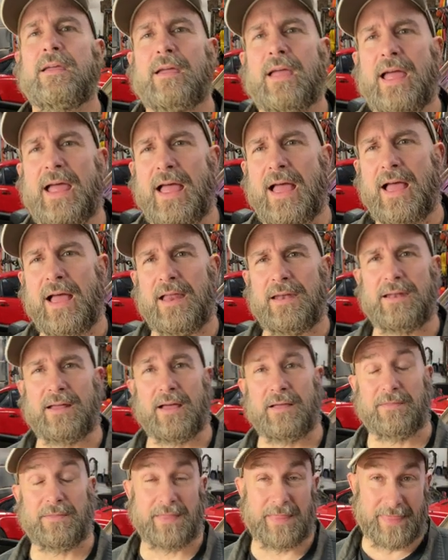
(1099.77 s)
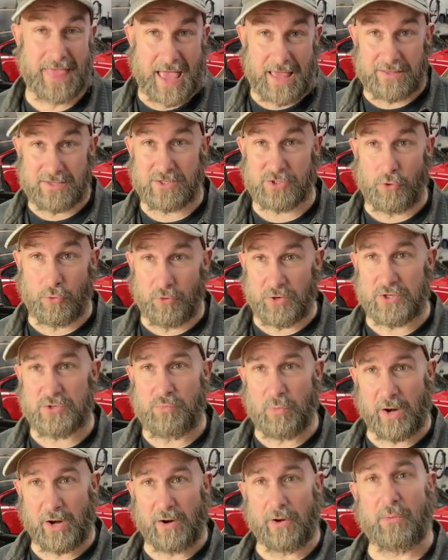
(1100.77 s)
and that storage
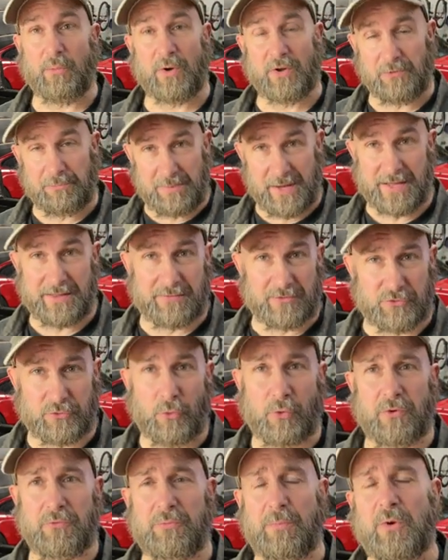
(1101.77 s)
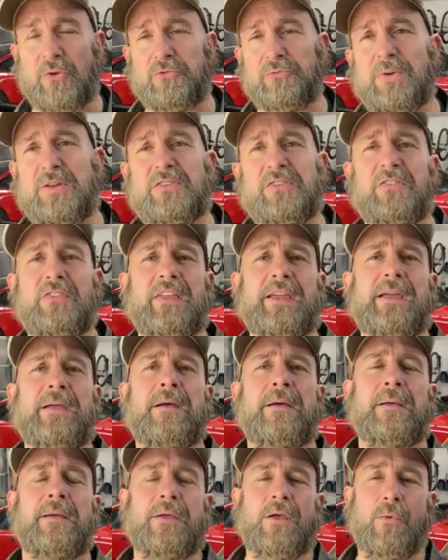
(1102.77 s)
where it was being stored most recently
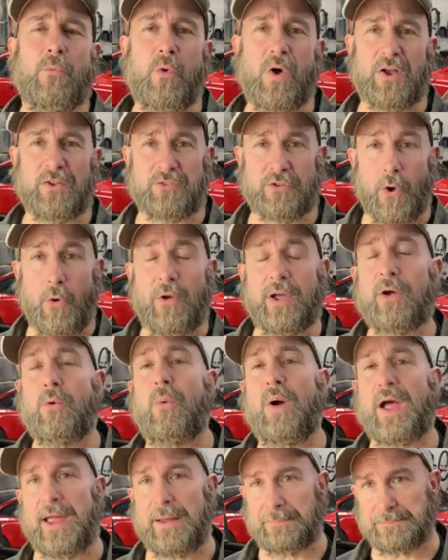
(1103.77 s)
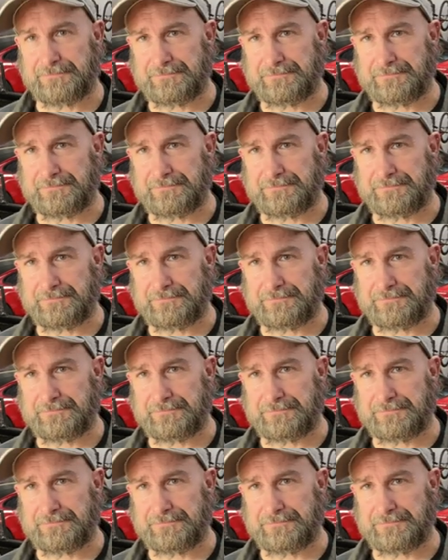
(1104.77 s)
was going away.